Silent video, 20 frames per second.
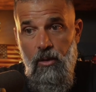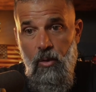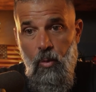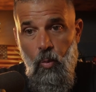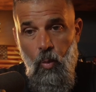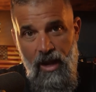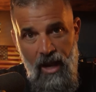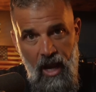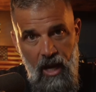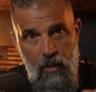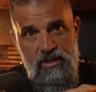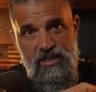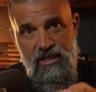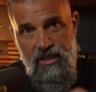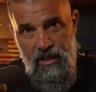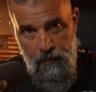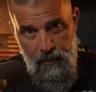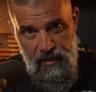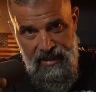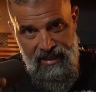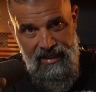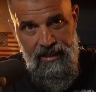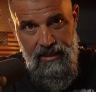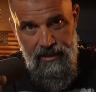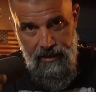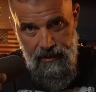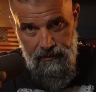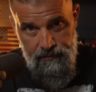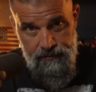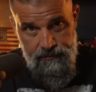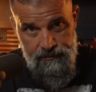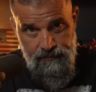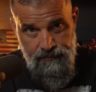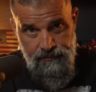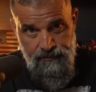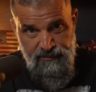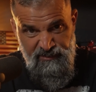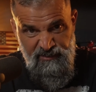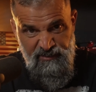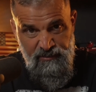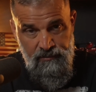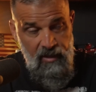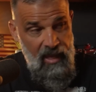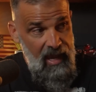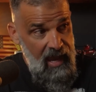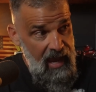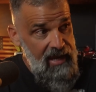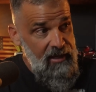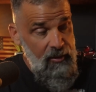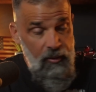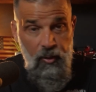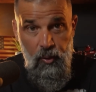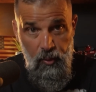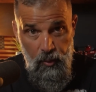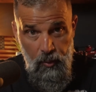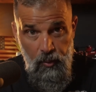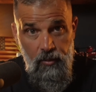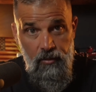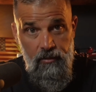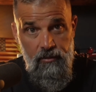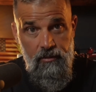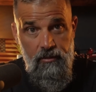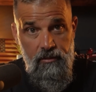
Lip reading: When I was competing, I knew